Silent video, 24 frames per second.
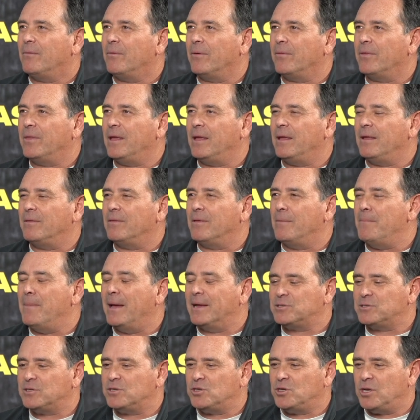the
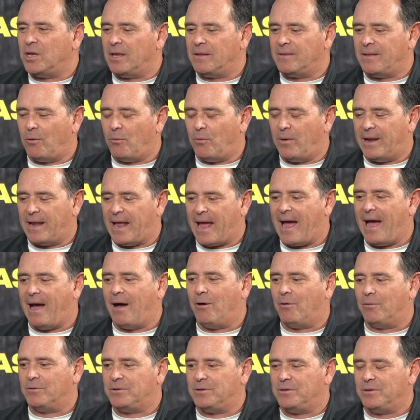messaging that went
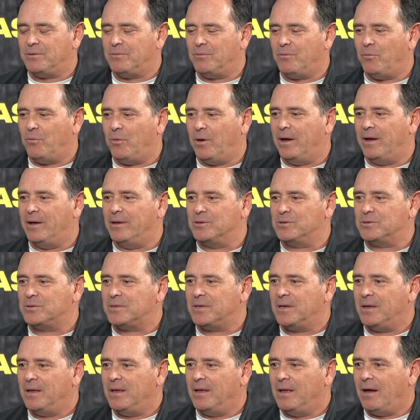out
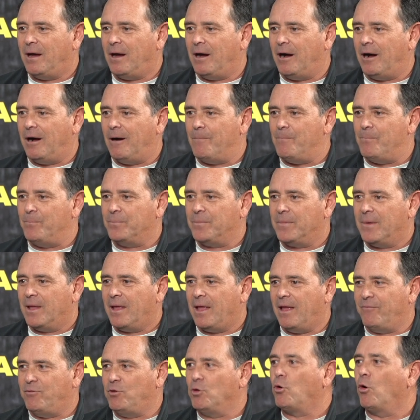was,
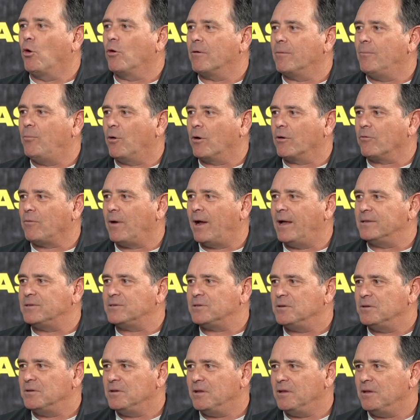if you go to a Board of
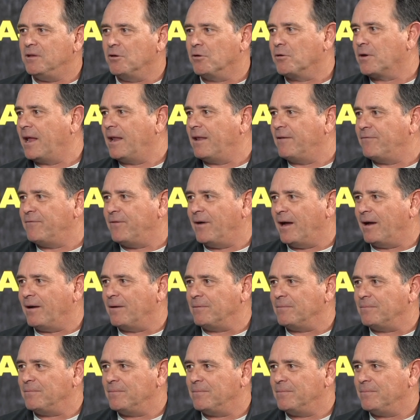Rights, you're getting
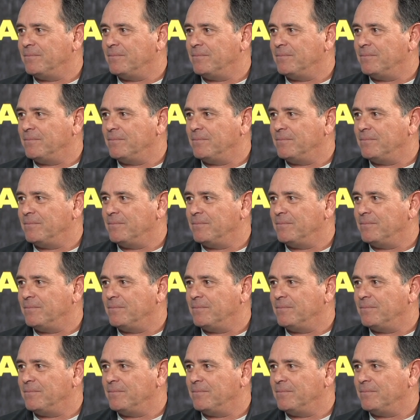fired.